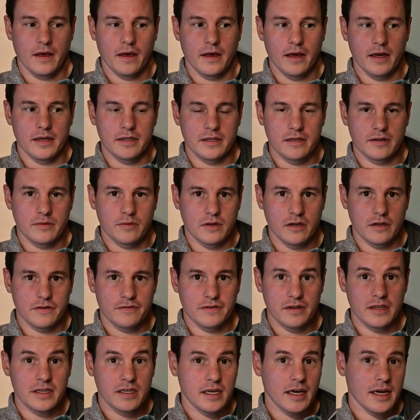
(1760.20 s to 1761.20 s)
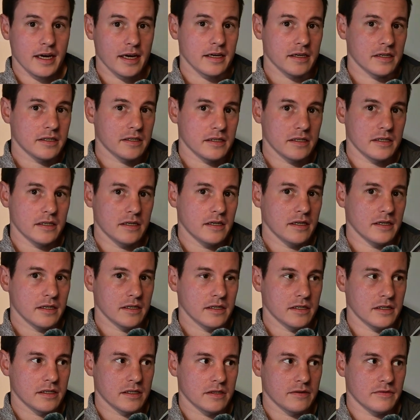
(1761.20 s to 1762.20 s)
is it worth it? Yes, it
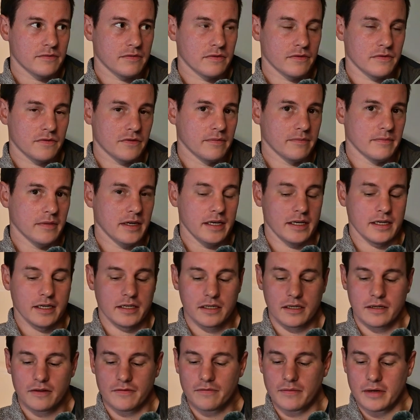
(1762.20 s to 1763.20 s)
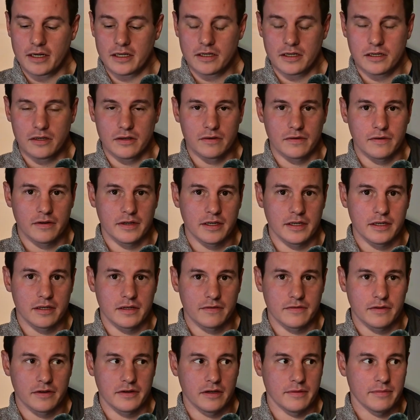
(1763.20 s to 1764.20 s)
is. For me, as I've mentioned already,
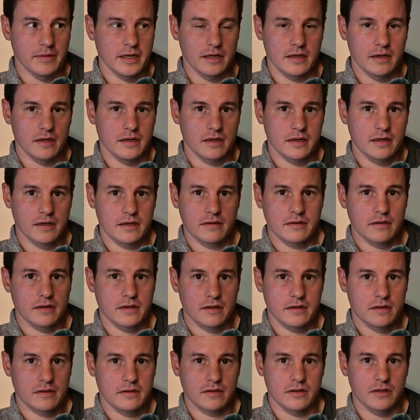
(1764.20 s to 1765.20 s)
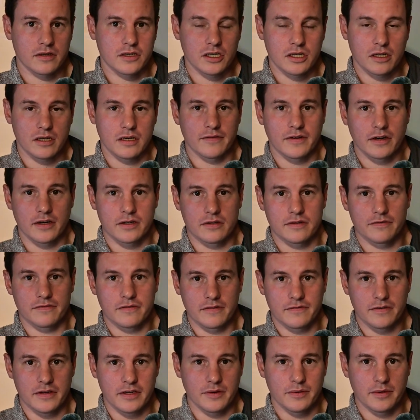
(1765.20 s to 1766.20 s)
I've only made just shy of
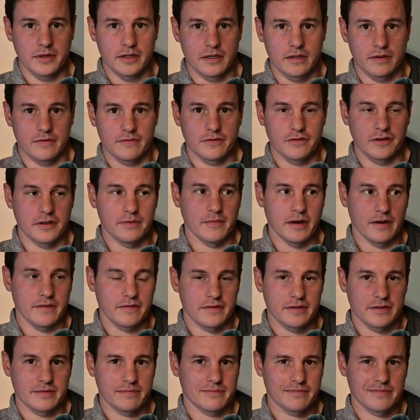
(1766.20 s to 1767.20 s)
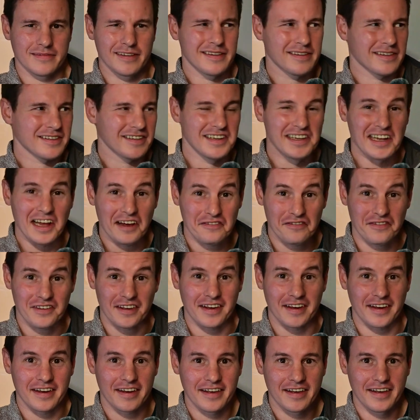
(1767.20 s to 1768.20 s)
150 quid in 3 months. It's
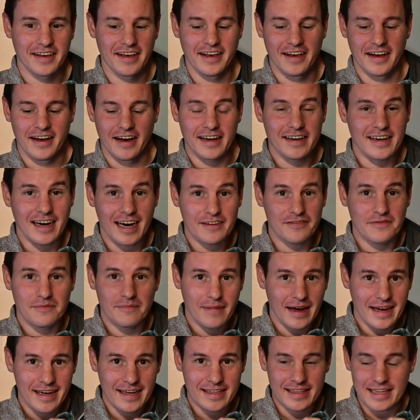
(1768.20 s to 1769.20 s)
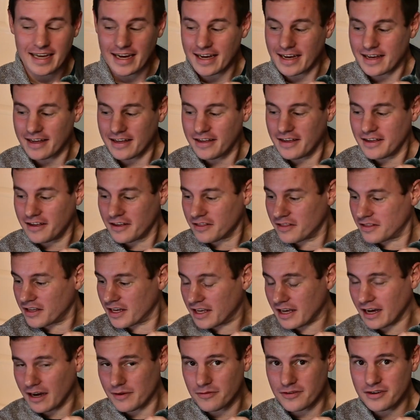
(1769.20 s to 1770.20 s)
nothing. And I haven't made that. The
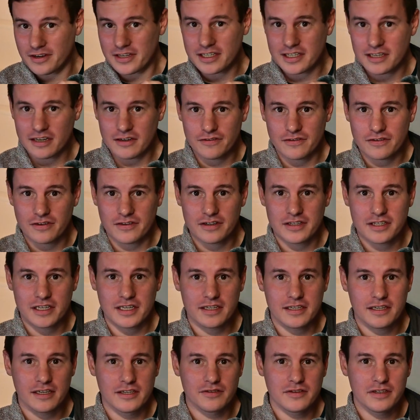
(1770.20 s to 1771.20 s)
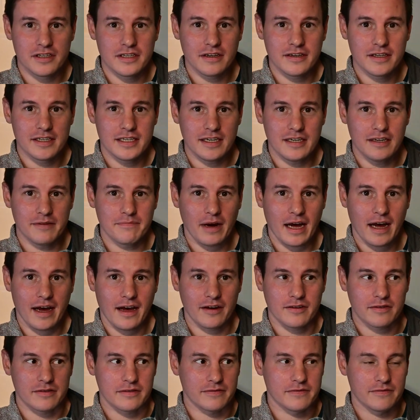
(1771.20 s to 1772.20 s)
camera itself cost
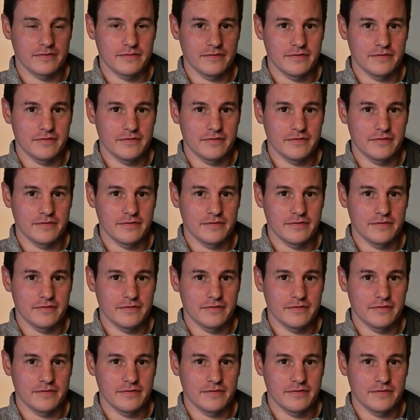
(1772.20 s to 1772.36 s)
£619,